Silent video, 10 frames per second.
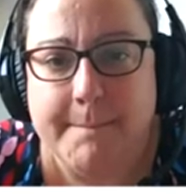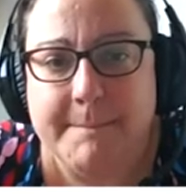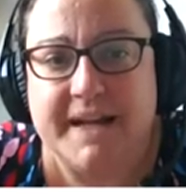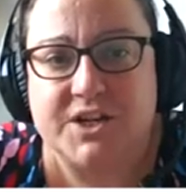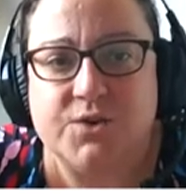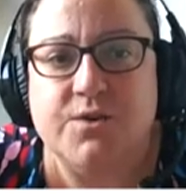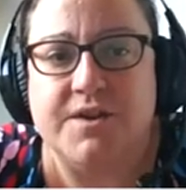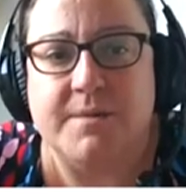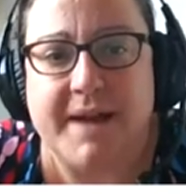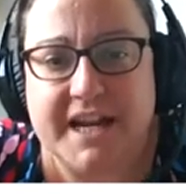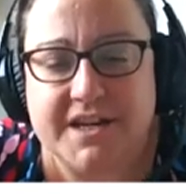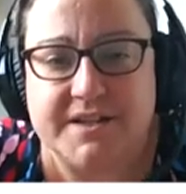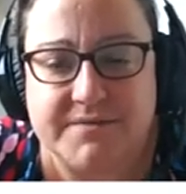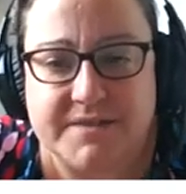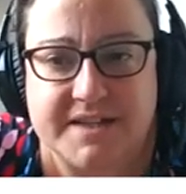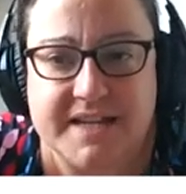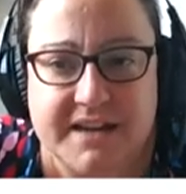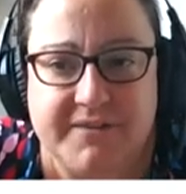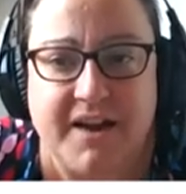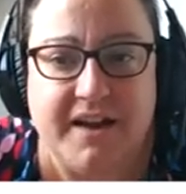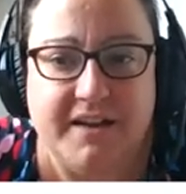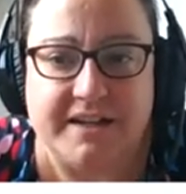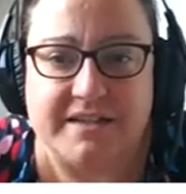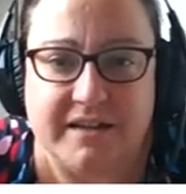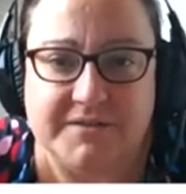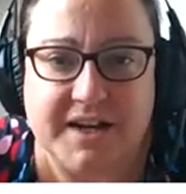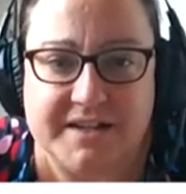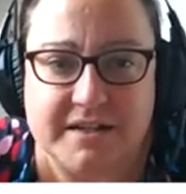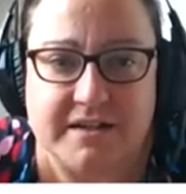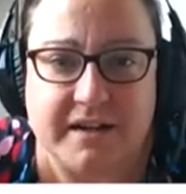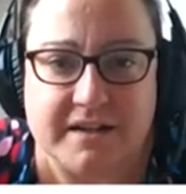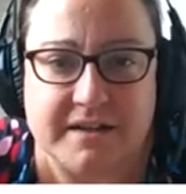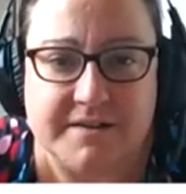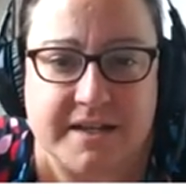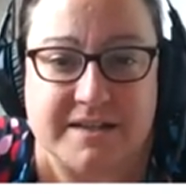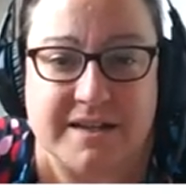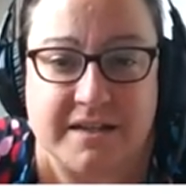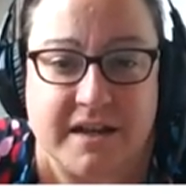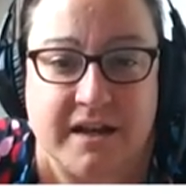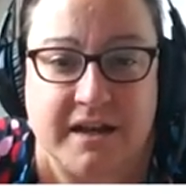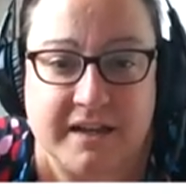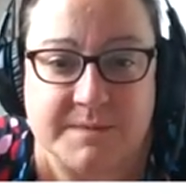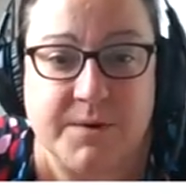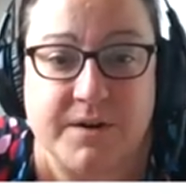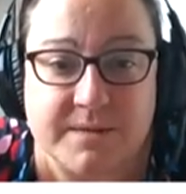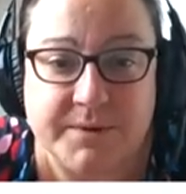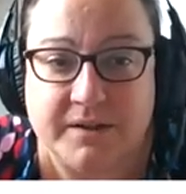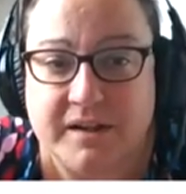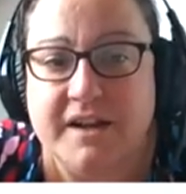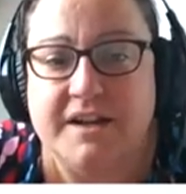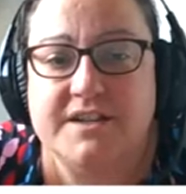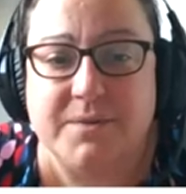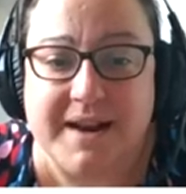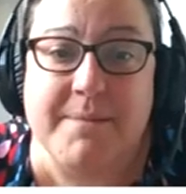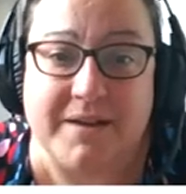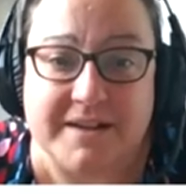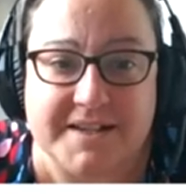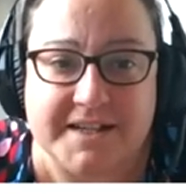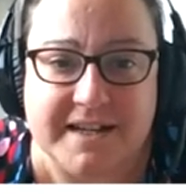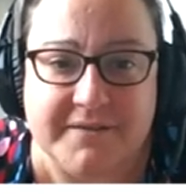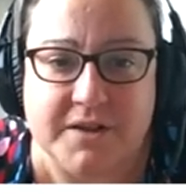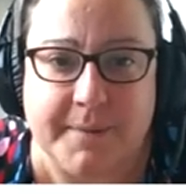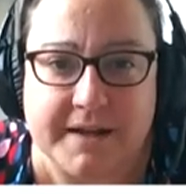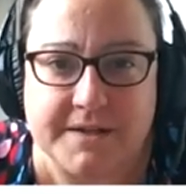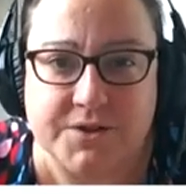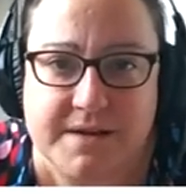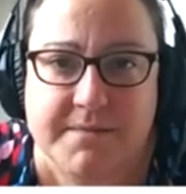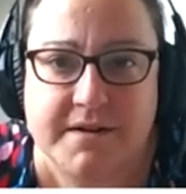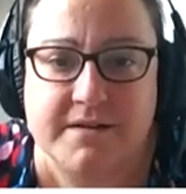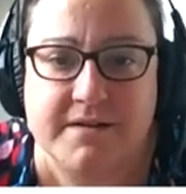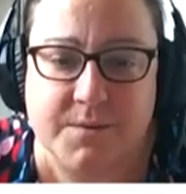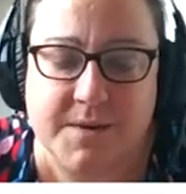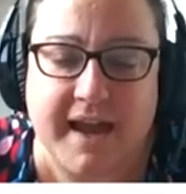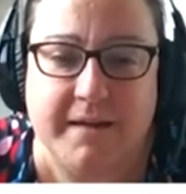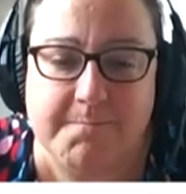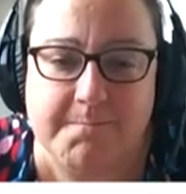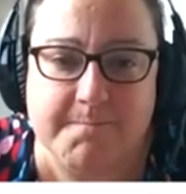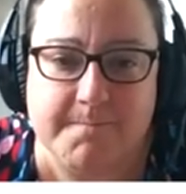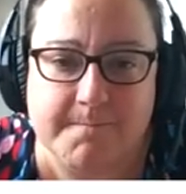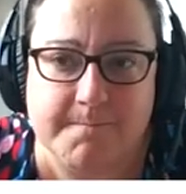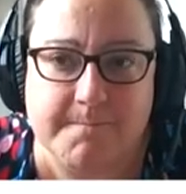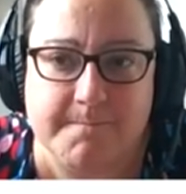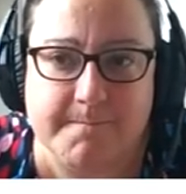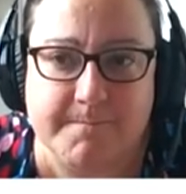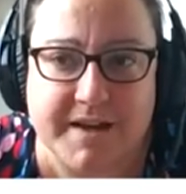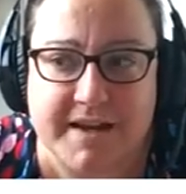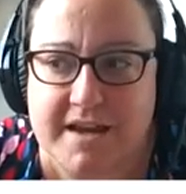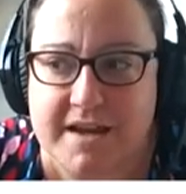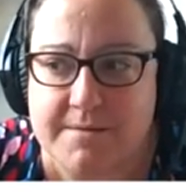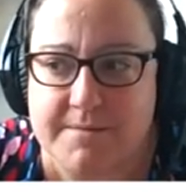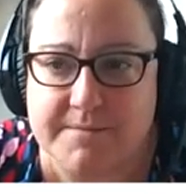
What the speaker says: make sure that patients receive this life-changing diagnosis as early as possible to enable us to deliver the best treatment that we can. Thank you.